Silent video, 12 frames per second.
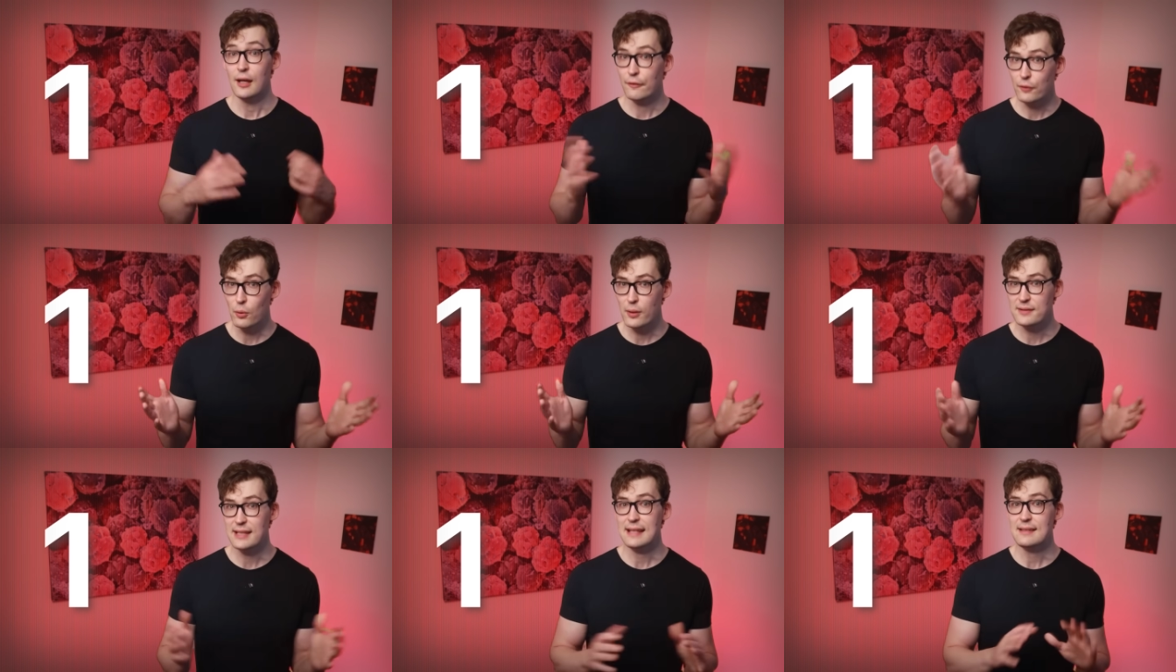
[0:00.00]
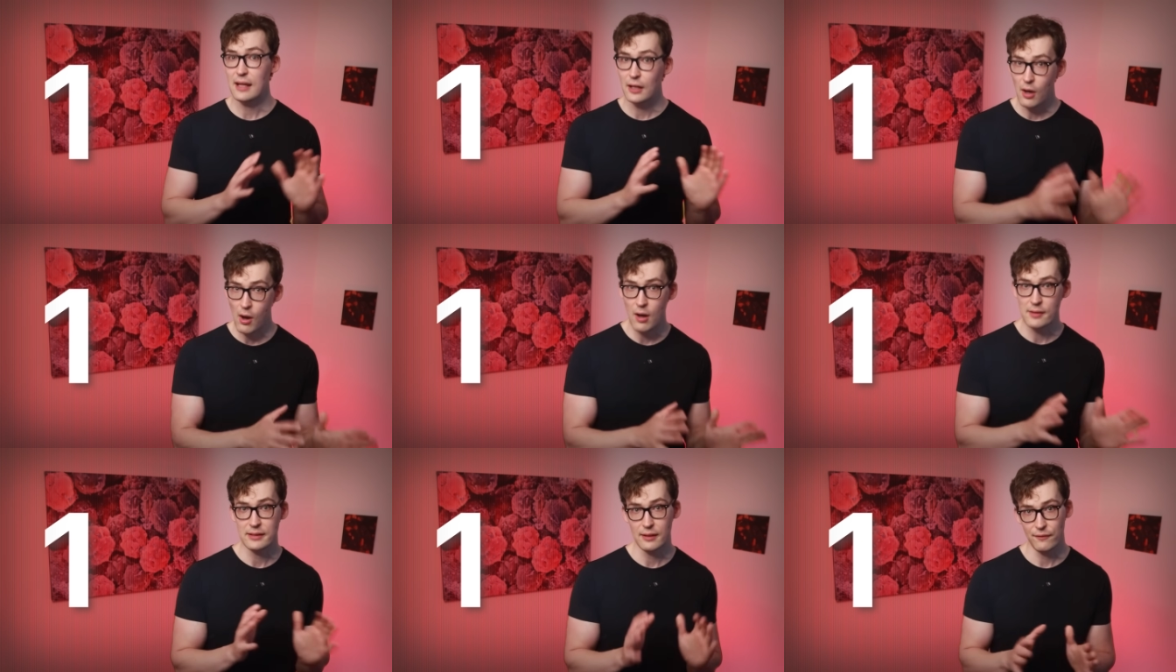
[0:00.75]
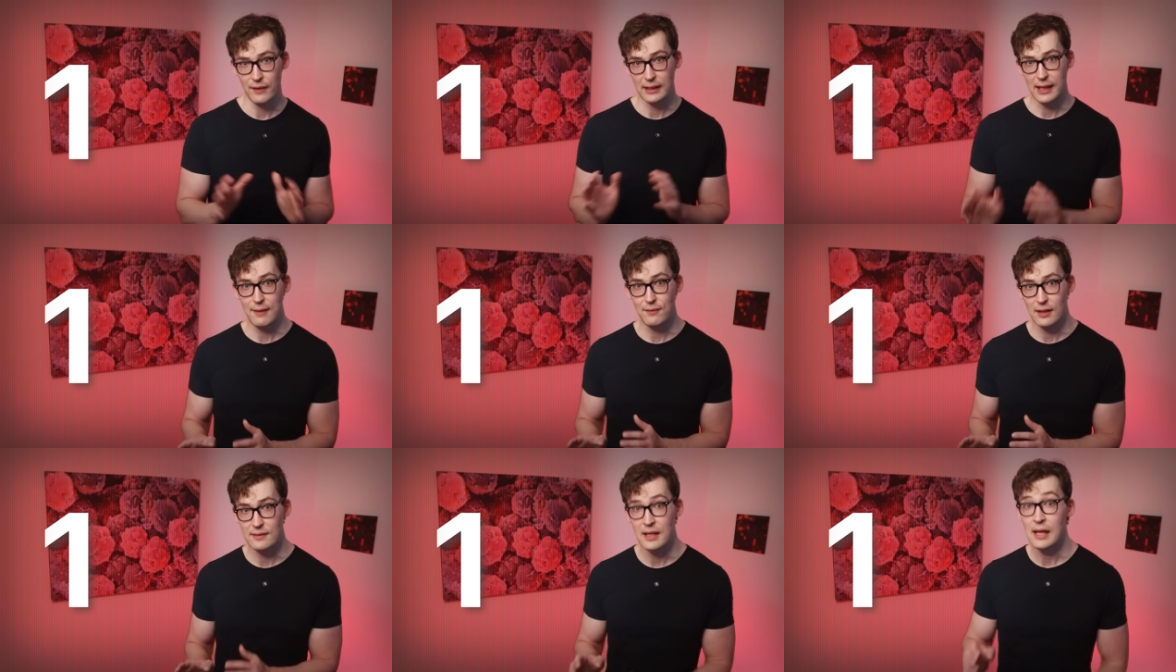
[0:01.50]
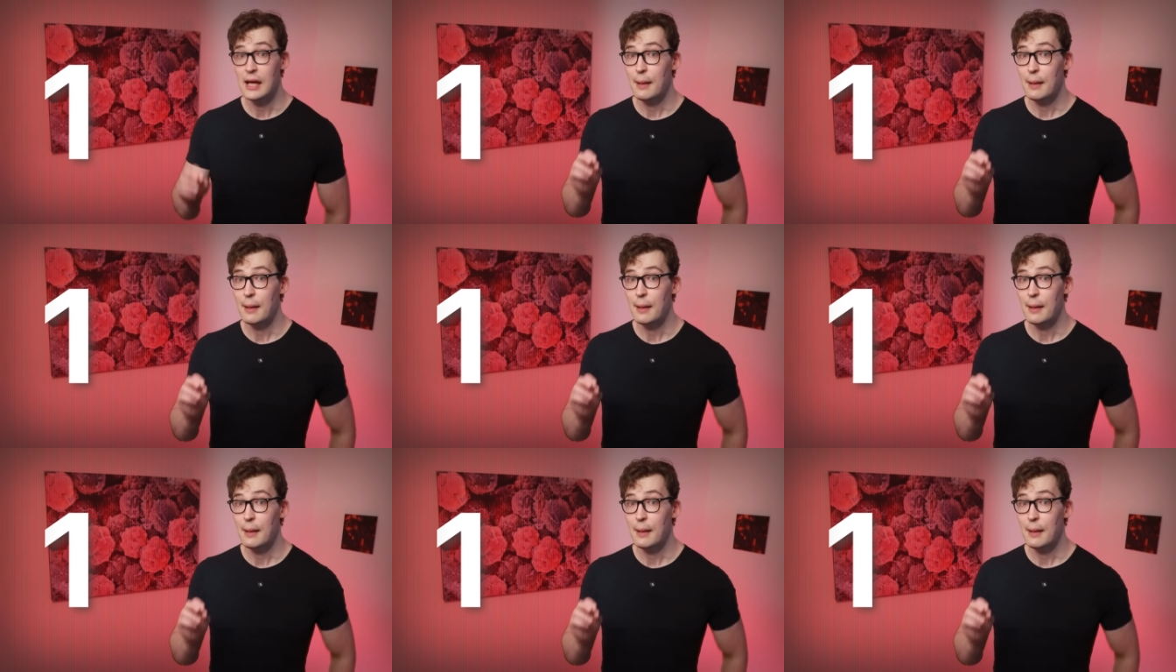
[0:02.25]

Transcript: of course, isn't cause and effect evidence,